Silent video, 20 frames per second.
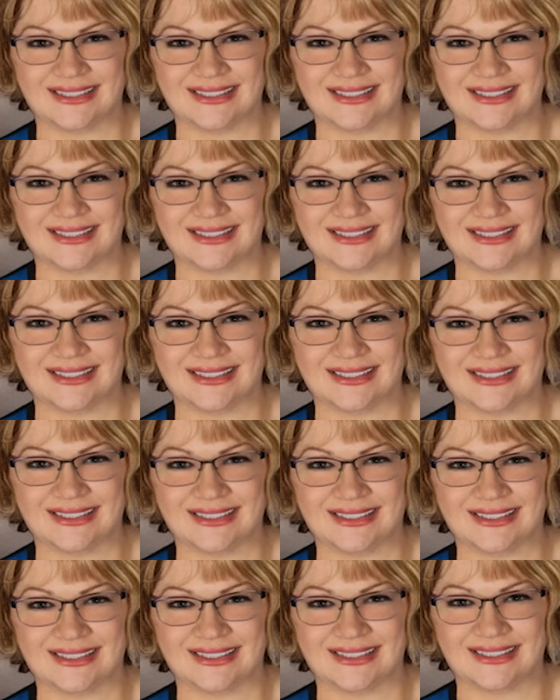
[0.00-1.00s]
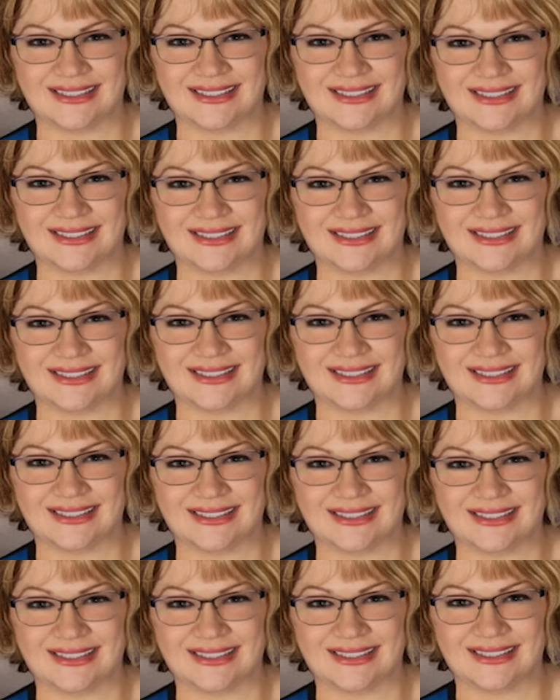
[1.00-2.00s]

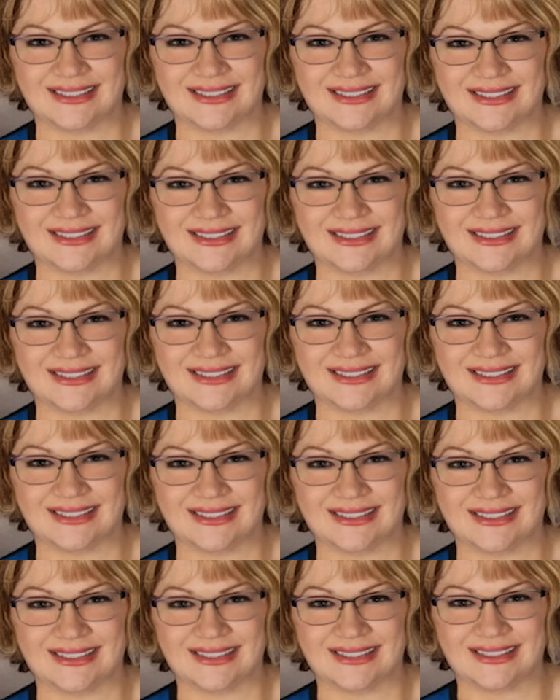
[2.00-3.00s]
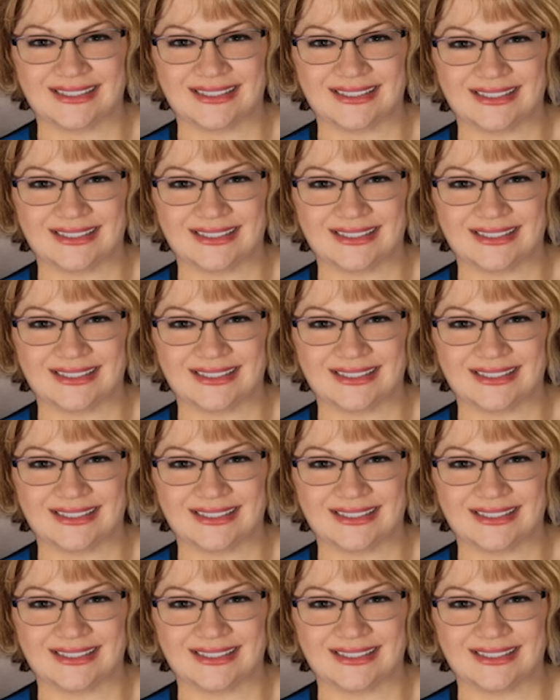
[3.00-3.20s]
(not speaking)